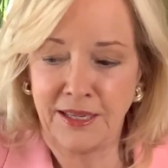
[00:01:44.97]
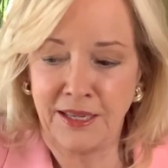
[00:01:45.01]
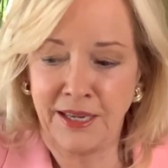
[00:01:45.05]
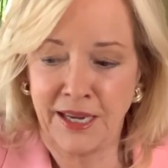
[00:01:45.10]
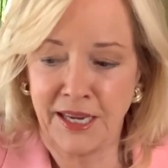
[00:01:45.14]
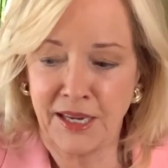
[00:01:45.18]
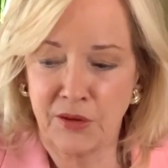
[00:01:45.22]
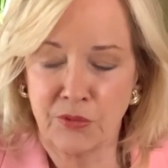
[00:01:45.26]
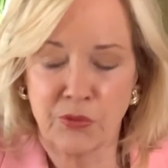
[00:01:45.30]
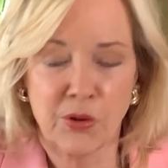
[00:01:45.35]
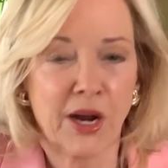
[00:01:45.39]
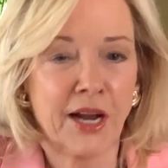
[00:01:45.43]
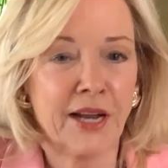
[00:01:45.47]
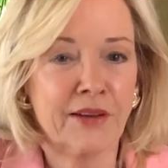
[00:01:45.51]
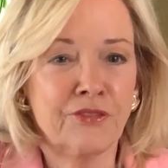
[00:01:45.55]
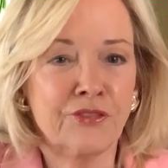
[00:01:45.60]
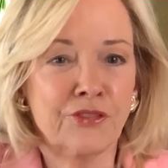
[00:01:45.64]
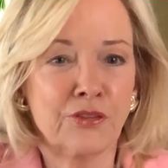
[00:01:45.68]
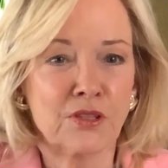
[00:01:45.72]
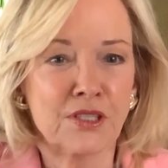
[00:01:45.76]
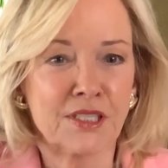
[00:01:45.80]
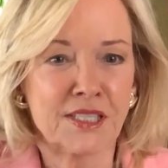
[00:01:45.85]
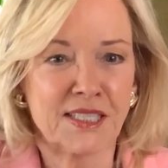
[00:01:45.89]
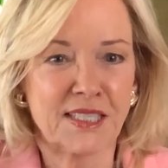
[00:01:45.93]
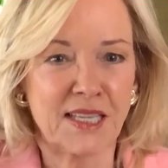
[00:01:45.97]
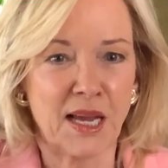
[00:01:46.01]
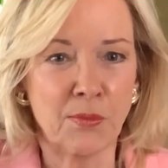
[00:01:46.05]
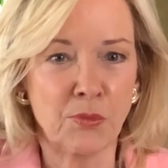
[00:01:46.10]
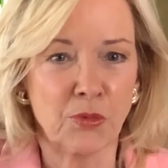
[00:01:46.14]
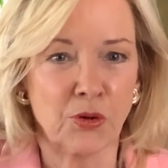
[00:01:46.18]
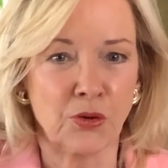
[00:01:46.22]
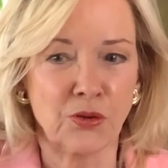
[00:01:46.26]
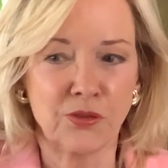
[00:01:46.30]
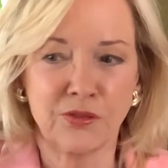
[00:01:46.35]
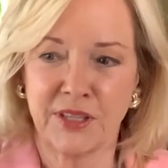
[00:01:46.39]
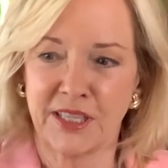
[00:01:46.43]
I arrived for the
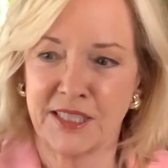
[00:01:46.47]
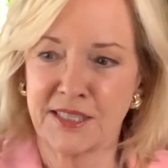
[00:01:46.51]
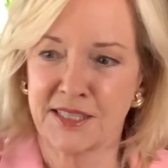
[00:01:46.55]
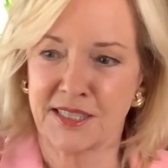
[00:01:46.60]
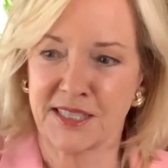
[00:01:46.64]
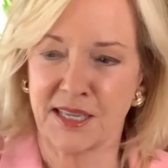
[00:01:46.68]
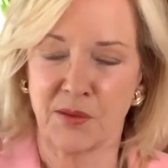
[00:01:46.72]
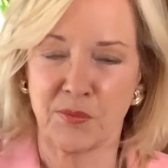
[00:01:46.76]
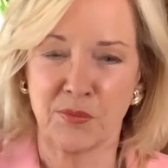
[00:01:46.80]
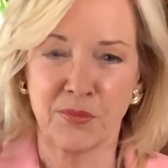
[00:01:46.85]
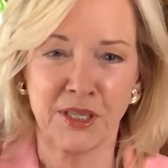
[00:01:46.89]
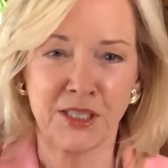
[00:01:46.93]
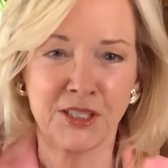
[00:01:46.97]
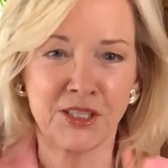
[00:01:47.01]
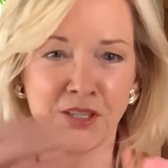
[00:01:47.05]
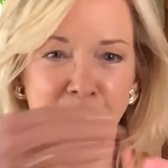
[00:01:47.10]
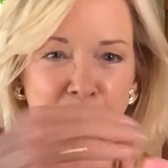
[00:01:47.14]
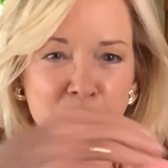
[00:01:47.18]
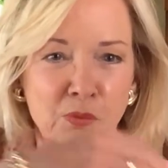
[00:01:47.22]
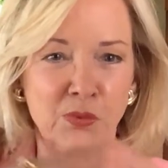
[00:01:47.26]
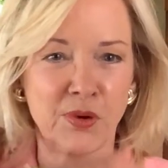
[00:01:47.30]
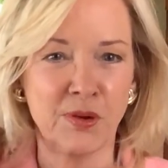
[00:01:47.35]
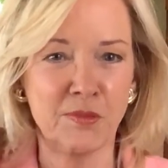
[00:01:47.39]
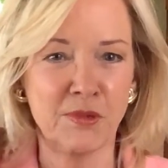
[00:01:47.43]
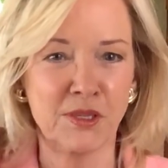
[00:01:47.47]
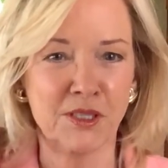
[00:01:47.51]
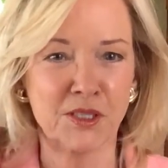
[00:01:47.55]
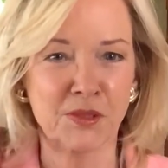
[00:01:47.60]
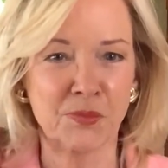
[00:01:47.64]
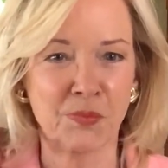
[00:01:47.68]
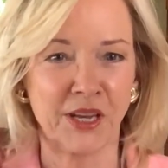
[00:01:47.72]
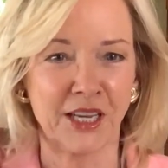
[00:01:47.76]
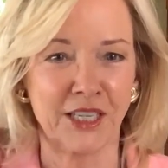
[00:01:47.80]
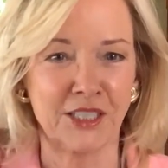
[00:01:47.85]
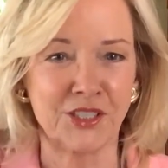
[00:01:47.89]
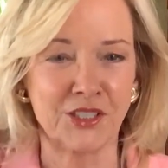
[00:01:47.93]
summer, they sent me to the women's
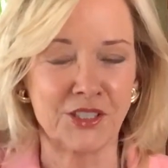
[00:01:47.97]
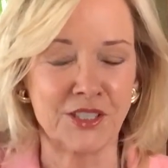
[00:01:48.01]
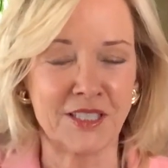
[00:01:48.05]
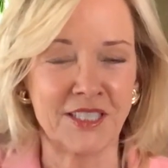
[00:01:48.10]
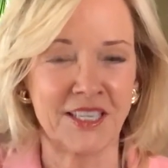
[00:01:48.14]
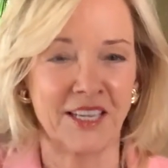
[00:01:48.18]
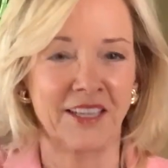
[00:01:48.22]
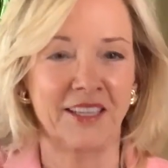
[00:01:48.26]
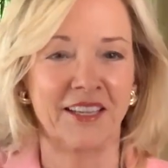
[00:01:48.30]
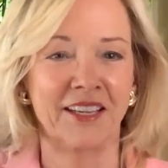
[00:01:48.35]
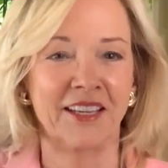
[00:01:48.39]
pages,